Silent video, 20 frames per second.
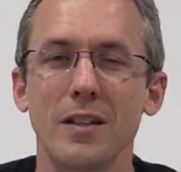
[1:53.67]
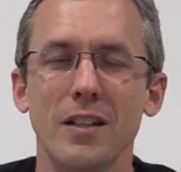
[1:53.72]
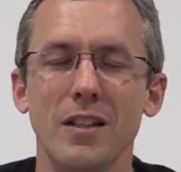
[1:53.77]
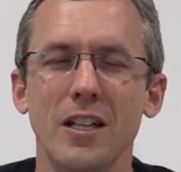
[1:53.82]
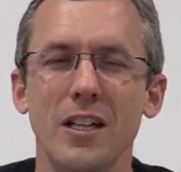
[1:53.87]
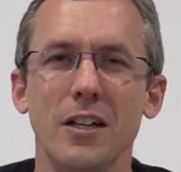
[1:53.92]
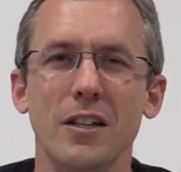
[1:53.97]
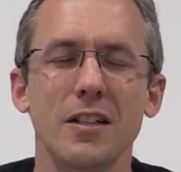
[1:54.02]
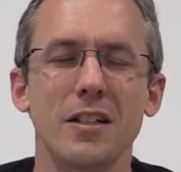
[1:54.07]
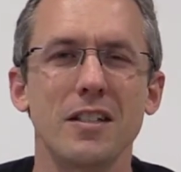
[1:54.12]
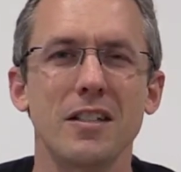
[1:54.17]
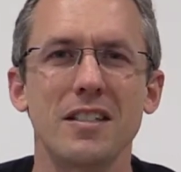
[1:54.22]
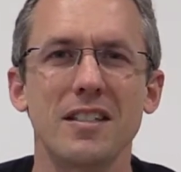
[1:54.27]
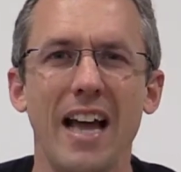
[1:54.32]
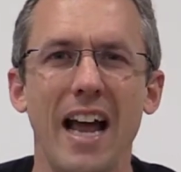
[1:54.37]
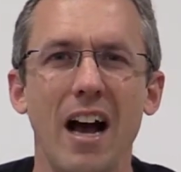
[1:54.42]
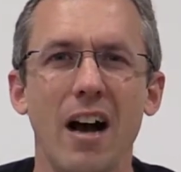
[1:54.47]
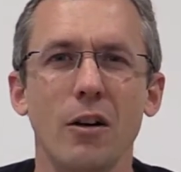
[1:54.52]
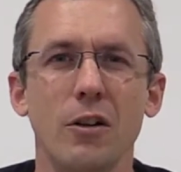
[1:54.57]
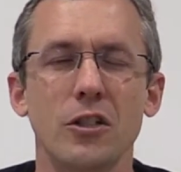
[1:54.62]
you know,
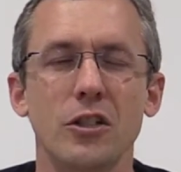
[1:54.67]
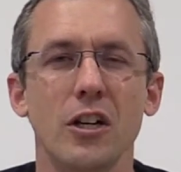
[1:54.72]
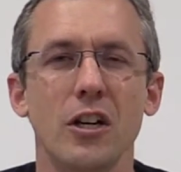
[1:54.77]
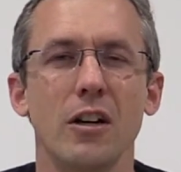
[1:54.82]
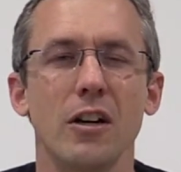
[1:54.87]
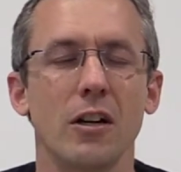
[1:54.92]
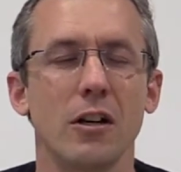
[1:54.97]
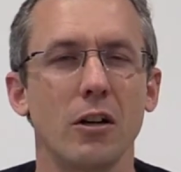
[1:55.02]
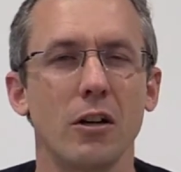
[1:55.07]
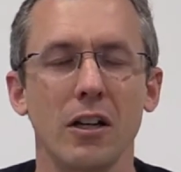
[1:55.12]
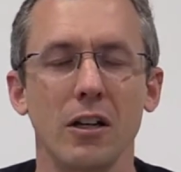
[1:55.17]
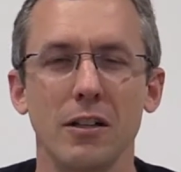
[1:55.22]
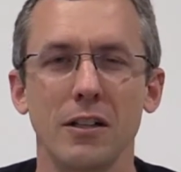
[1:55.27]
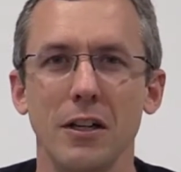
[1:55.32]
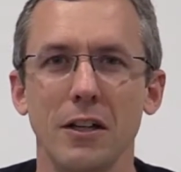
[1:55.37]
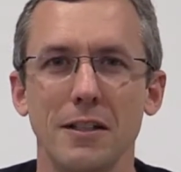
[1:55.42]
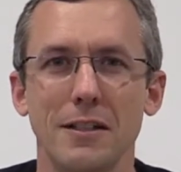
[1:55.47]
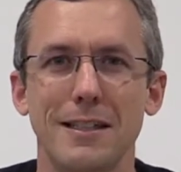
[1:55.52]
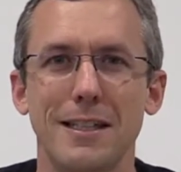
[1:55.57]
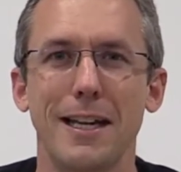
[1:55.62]
nostalgia. I got,
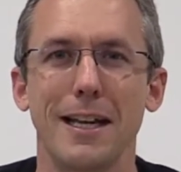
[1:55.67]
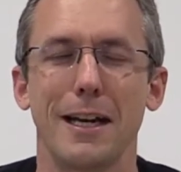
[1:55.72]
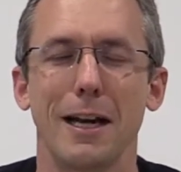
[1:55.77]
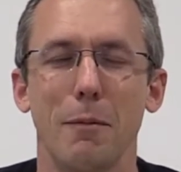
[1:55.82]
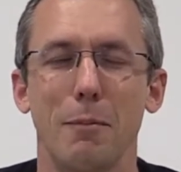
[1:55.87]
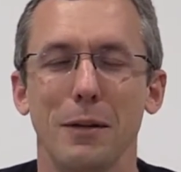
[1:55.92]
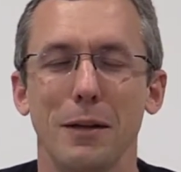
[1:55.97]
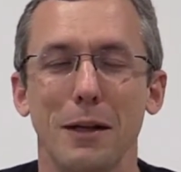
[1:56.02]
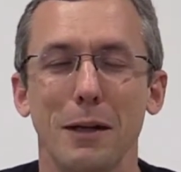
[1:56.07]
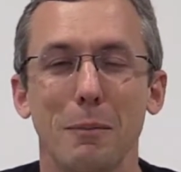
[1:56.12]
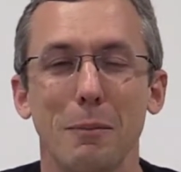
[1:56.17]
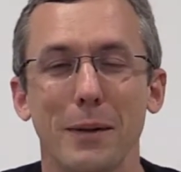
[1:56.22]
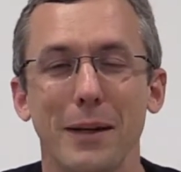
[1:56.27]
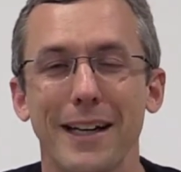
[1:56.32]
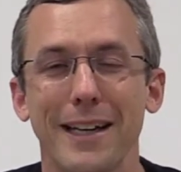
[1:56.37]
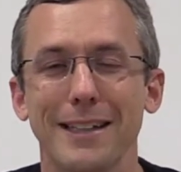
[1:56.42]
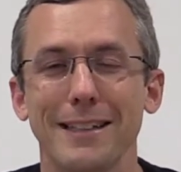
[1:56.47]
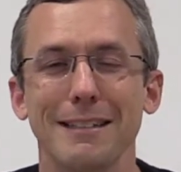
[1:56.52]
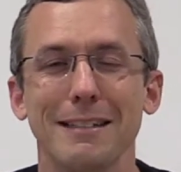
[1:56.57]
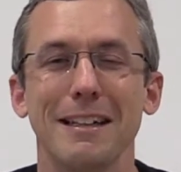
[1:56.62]
you know, teared up a little
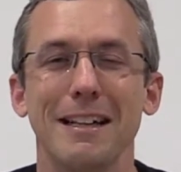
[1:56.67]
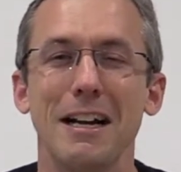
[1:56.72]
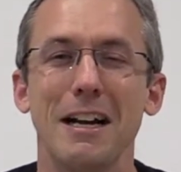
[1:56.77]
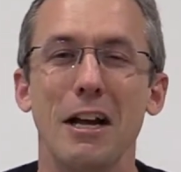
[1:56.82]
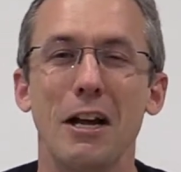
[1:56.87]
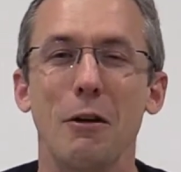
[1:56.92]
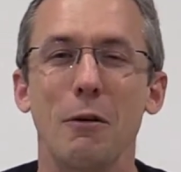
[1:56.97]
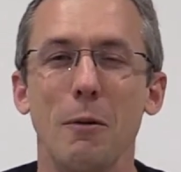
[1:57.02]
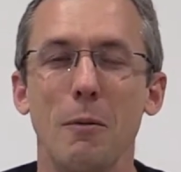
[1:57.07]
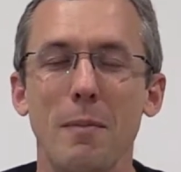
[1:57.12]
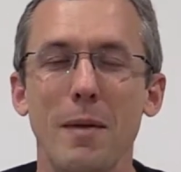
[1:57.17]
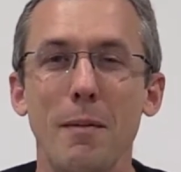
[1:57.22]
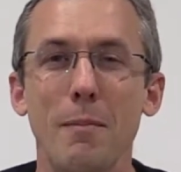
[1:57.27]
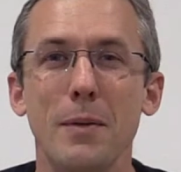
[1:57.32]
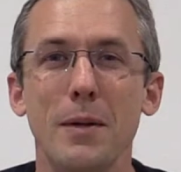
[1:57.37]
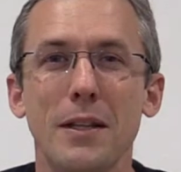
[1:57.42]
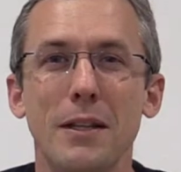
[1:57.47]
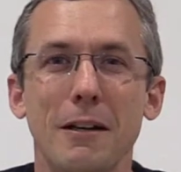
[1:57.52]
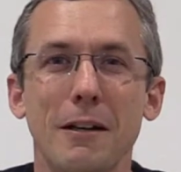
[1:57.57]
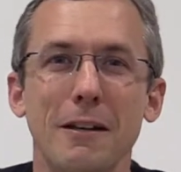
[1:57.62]
bit and
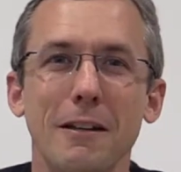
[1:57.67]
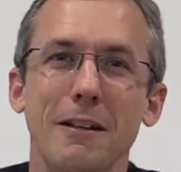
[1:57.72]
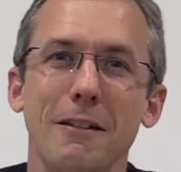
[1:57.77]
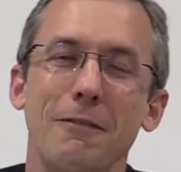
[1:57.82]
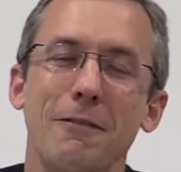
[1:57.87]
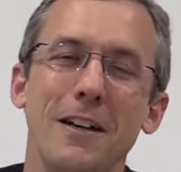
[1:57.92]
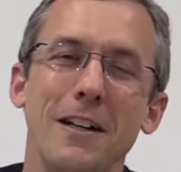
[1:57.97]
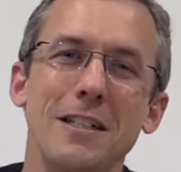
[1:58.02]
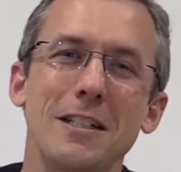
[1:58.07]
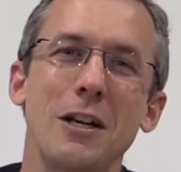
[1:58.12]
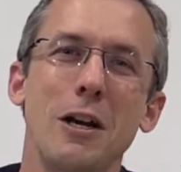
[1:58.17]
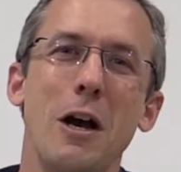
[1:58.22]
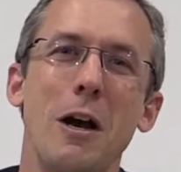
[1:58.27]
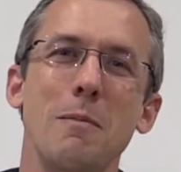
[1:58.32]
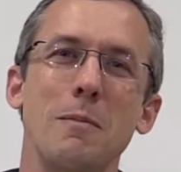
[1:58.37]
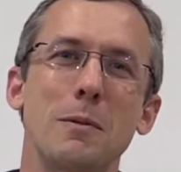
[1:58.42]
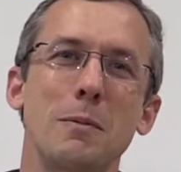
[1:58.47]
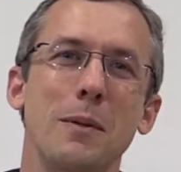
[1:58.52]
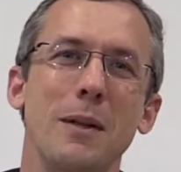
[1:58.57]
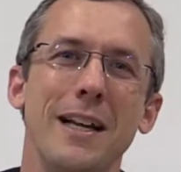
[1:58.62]
remembered the fun
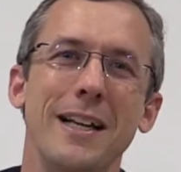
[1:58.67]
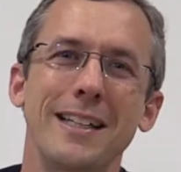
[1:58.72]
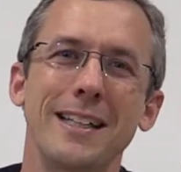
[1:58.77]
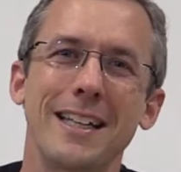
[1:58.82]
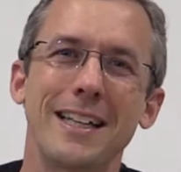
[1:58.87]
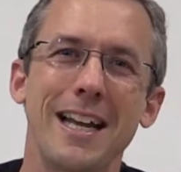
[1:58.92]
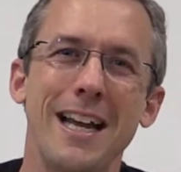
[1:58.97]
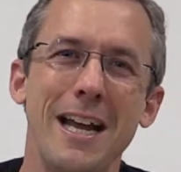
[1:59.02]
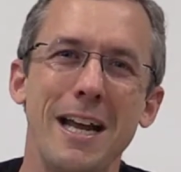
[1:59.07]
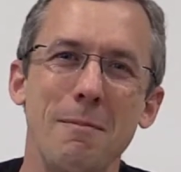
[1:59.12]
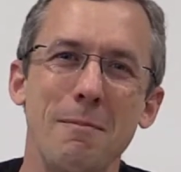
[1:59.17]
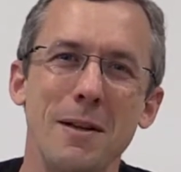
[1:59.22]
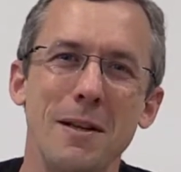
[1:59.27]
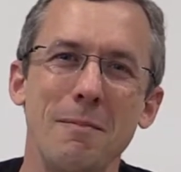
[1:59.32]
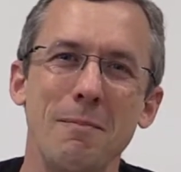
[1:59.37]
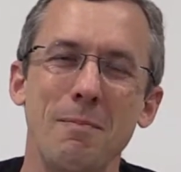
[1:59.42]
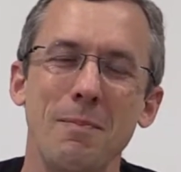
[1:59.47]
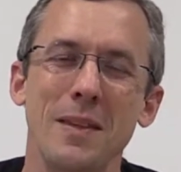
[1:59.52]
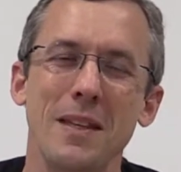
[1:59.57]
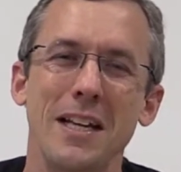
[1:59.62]
times playing the game.
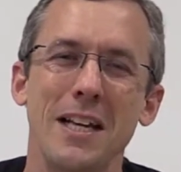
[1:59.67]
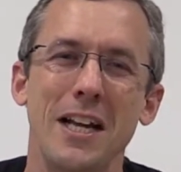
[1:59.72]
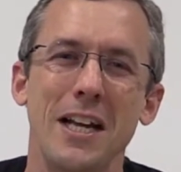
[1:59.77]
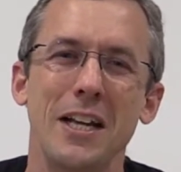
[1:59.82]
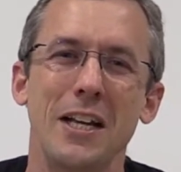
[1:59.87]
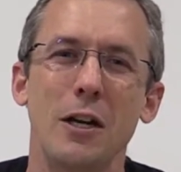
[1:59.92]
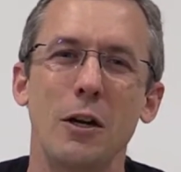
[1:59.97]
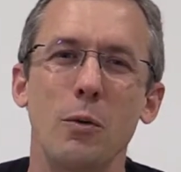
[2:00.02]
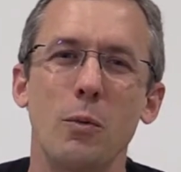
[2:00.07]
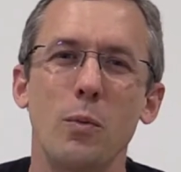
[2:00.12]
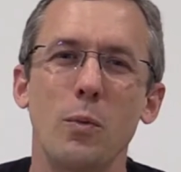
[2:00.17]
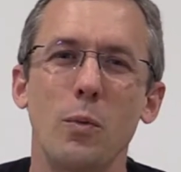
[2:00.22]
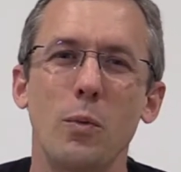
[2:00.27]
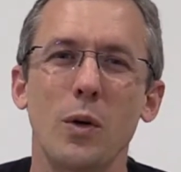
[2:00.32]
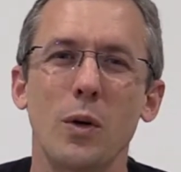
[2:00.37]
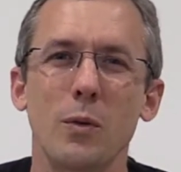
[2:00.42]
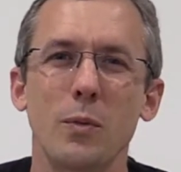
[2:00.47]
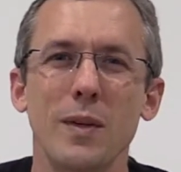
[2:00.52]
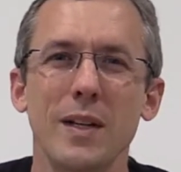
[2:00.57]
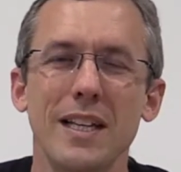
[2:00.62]
And you know,
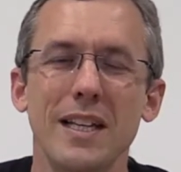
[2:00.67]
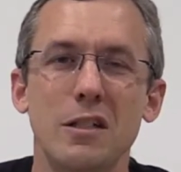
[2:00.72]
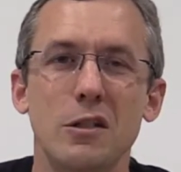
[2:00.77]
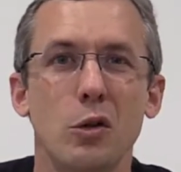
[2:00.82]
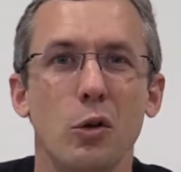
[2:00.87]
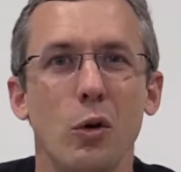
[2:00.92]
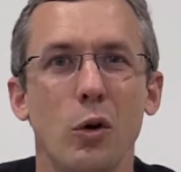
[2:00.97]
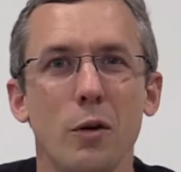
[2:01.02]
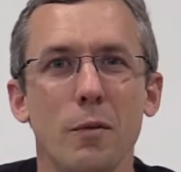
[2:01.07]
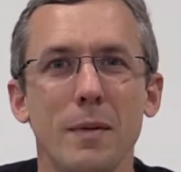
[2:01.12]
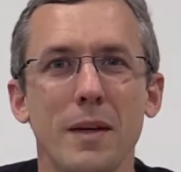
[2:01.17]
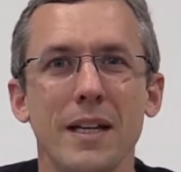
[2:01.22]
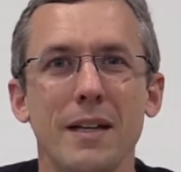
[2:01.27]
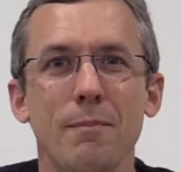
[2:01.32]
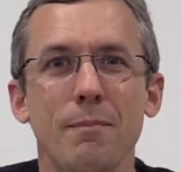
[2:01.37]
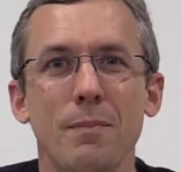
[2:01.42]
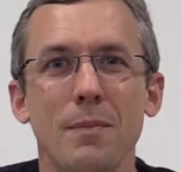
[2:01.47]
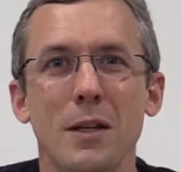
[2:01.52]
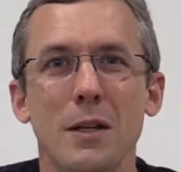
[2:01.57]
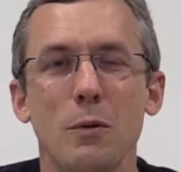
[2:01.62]
what it really taught me
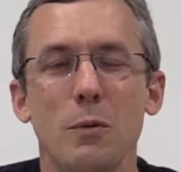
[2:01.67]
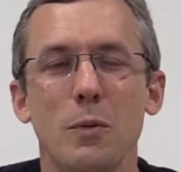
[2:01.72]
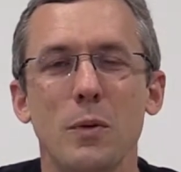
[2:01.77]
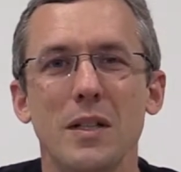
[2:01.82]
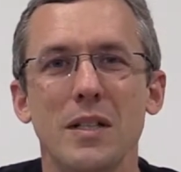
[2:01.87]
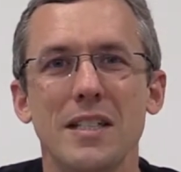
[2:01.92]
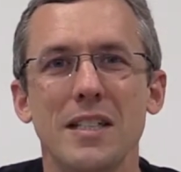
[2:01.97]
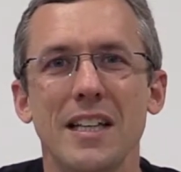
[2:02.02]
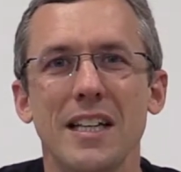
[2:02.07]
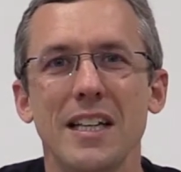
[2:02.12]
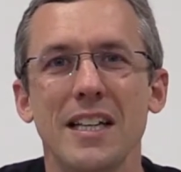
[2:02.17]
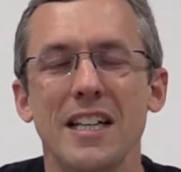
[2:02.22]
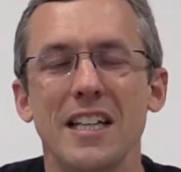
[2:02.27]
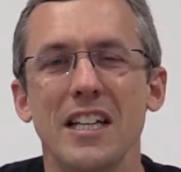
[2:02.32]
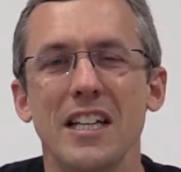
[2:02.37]
was that